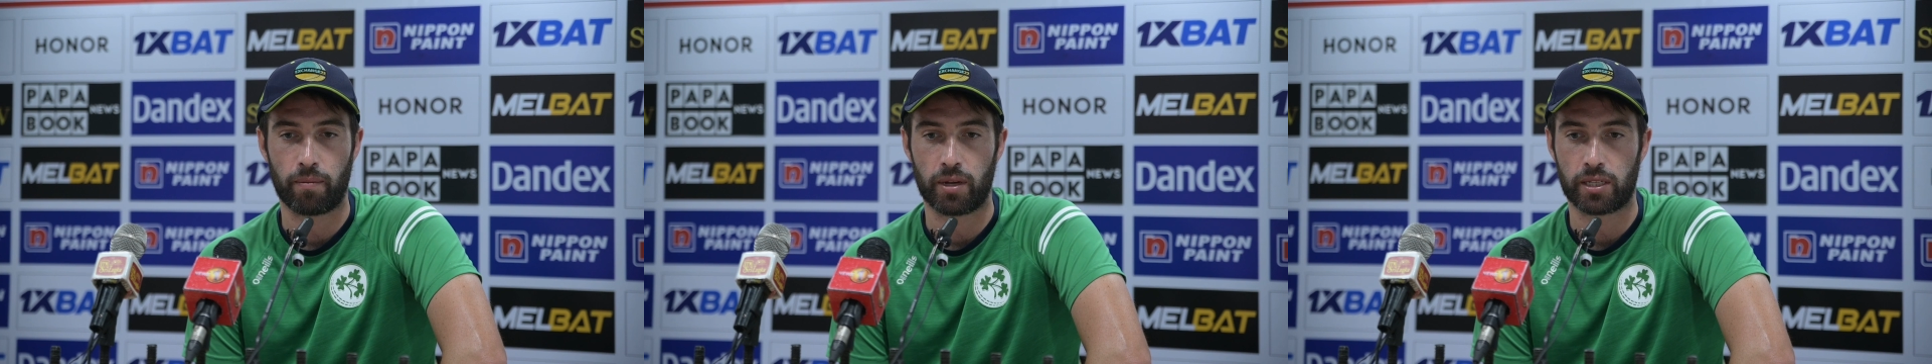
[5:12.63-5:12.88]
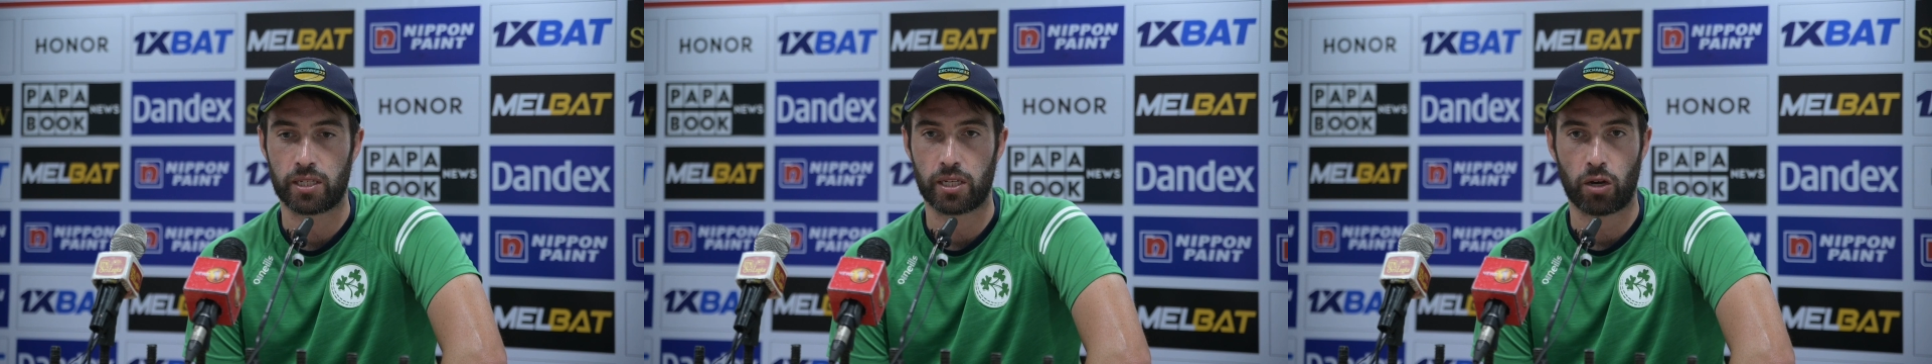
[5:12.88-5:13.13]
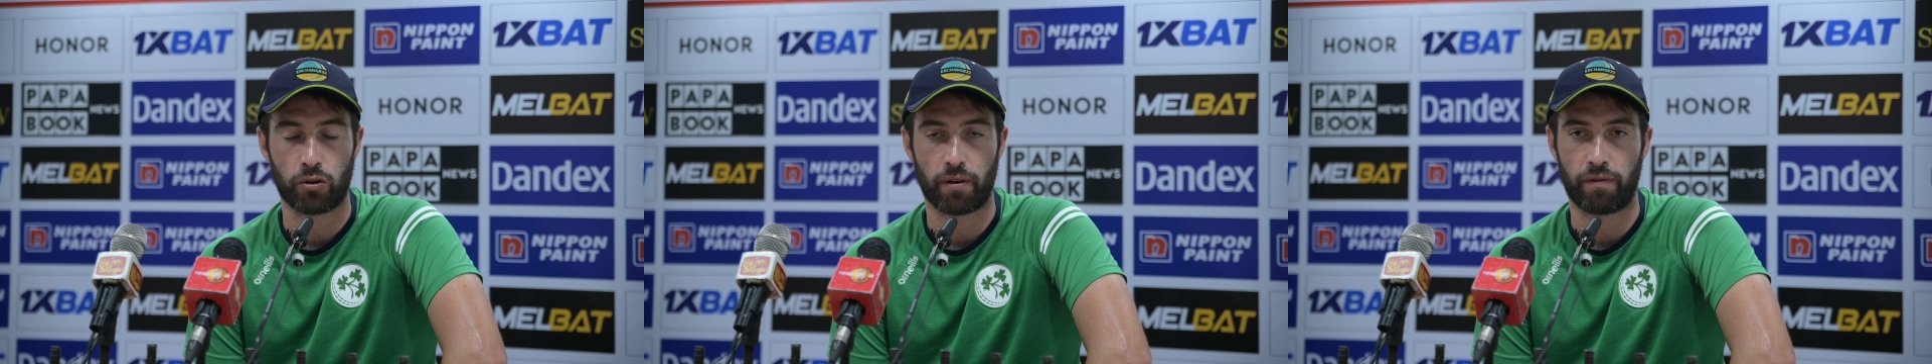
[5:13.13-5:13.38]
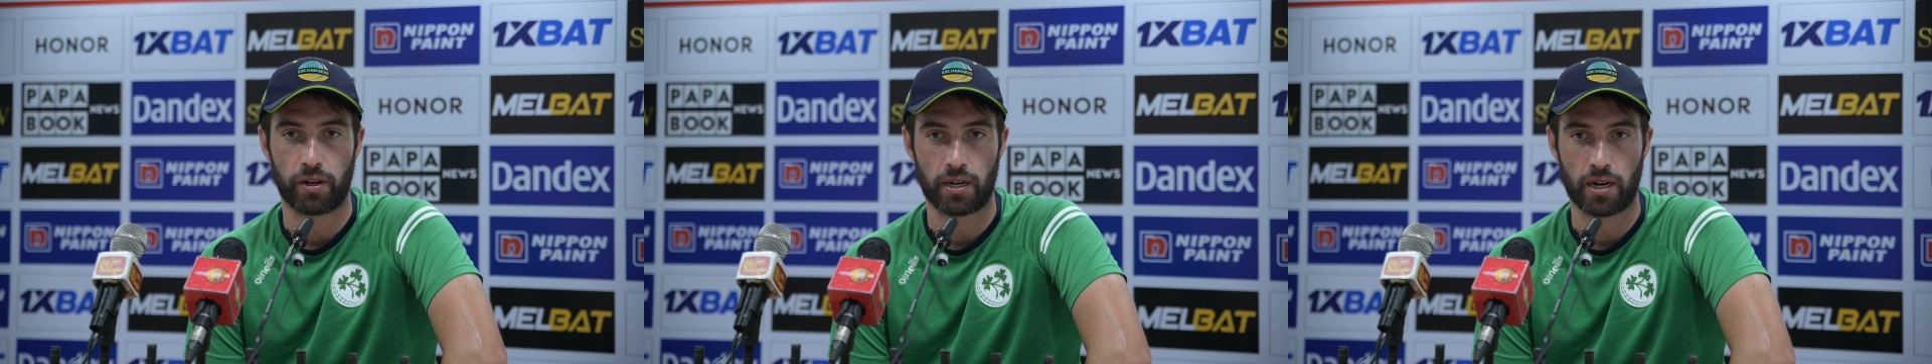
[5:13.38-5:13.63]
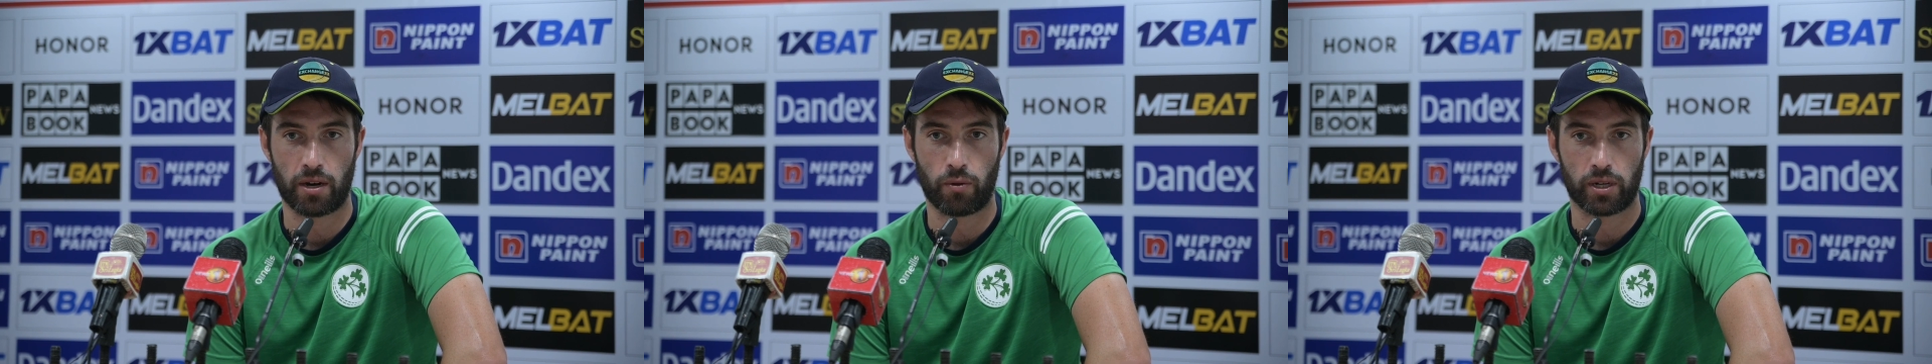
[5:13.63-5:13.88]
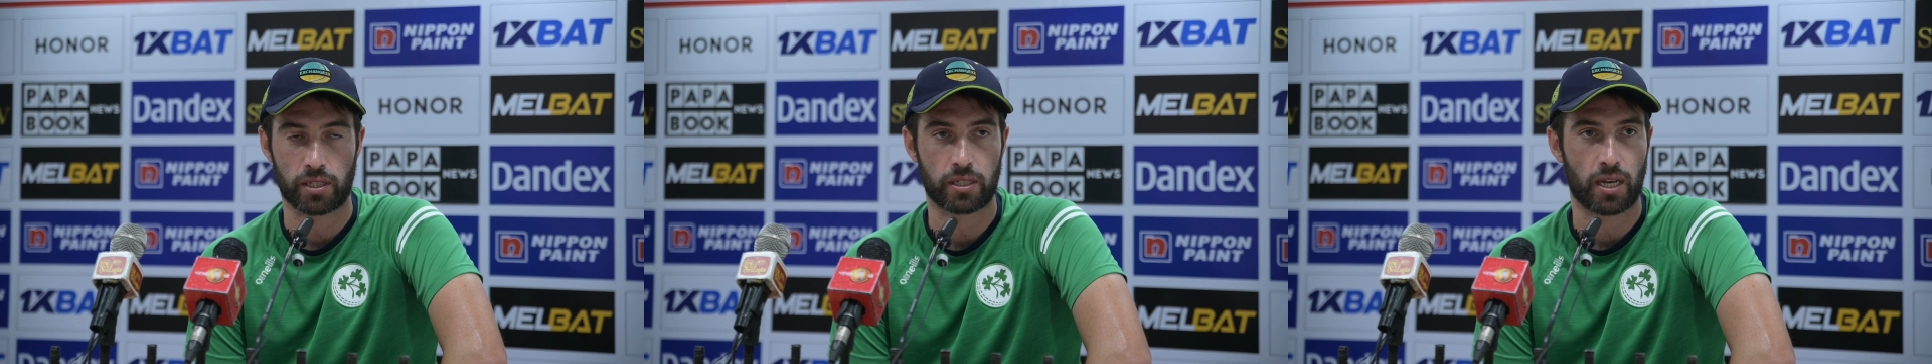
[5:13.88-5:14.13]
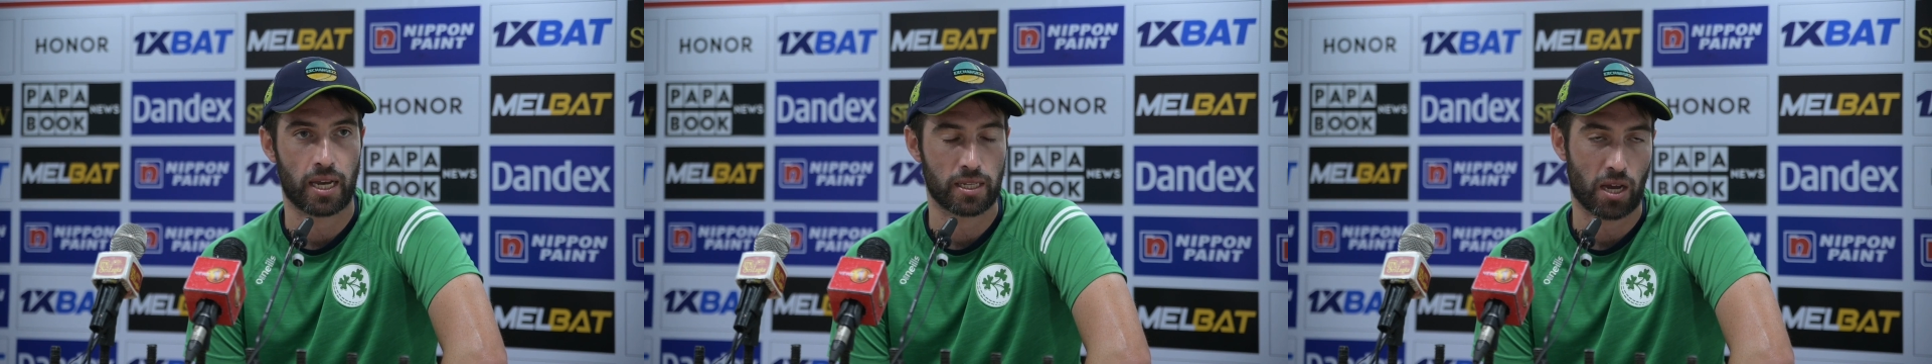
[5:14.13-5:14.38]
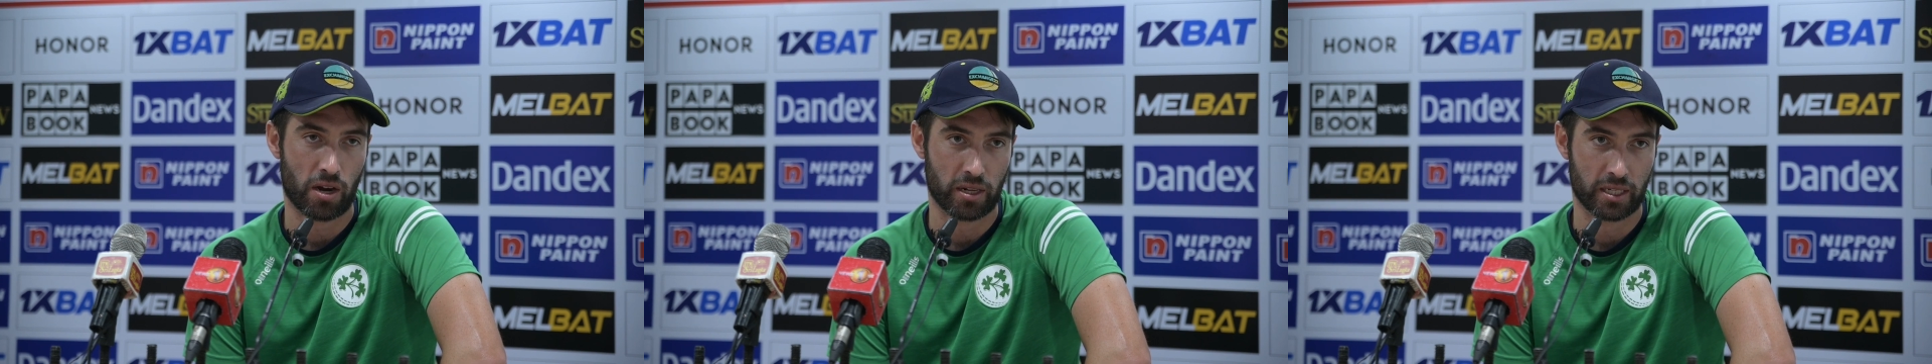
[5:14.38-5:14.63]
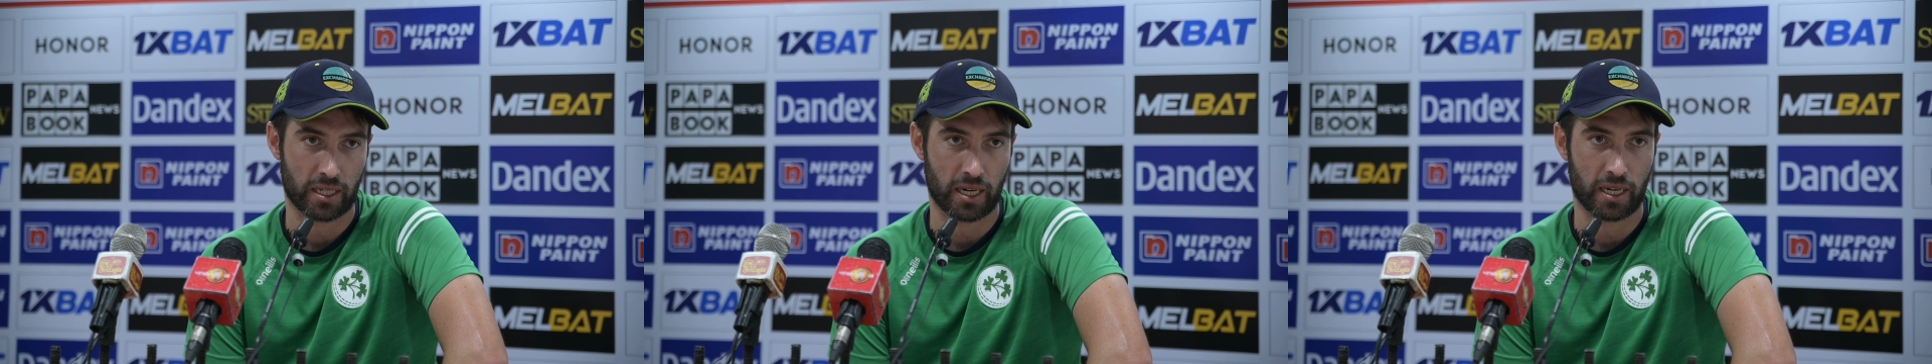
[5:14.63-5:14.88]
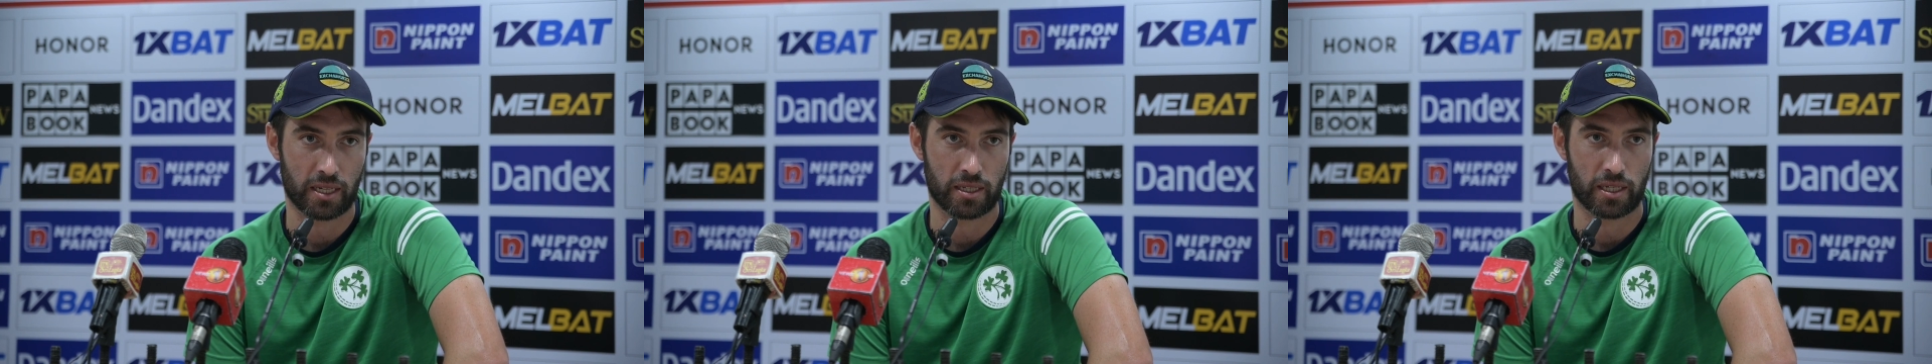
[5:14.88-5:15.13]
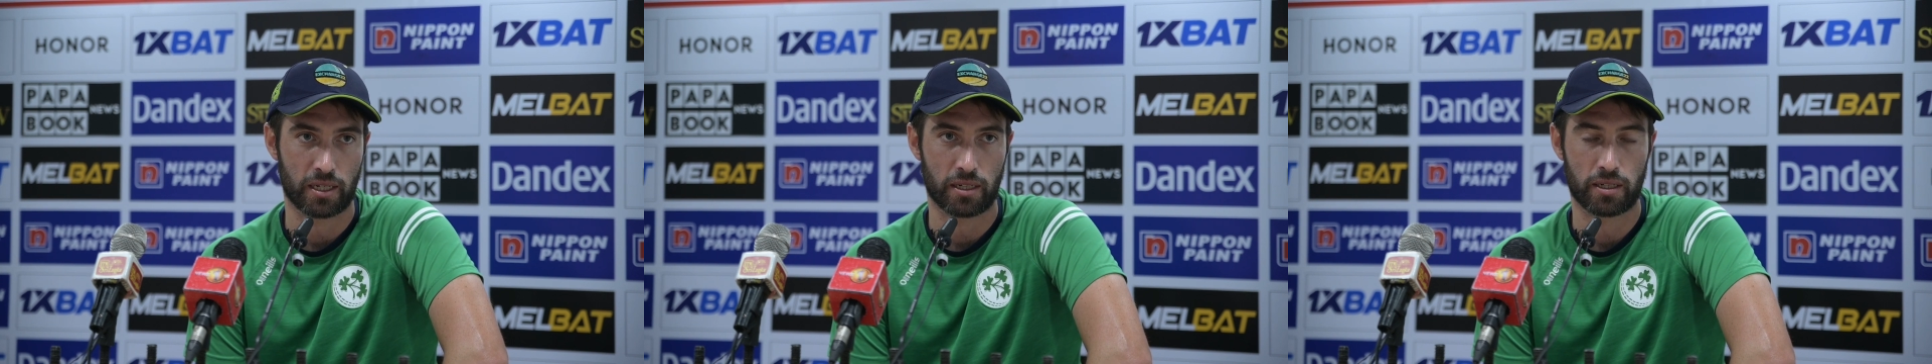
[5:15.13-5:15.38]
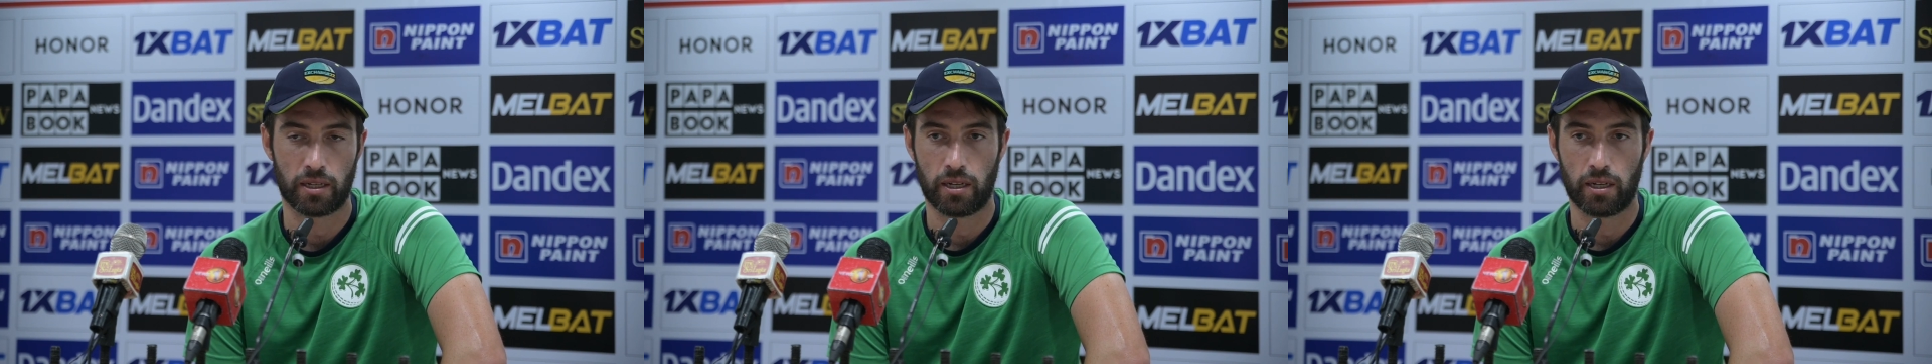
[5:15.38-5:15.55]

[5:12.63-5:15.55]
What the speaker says: It's so different here when it's as hot as it is, and